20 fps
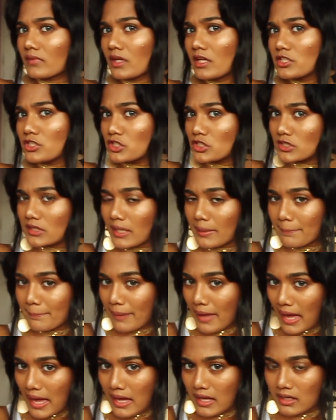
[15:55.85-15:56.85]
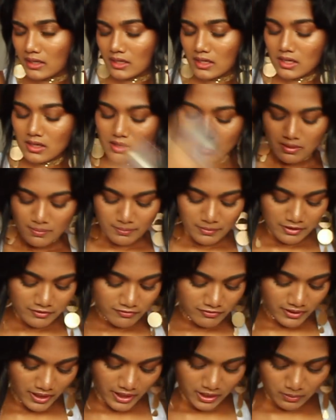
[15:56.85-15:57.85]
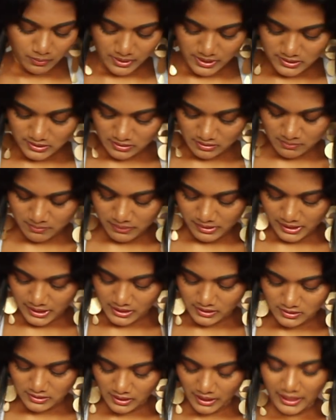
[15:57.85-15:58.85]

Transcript: and just like pat my flyaways in place.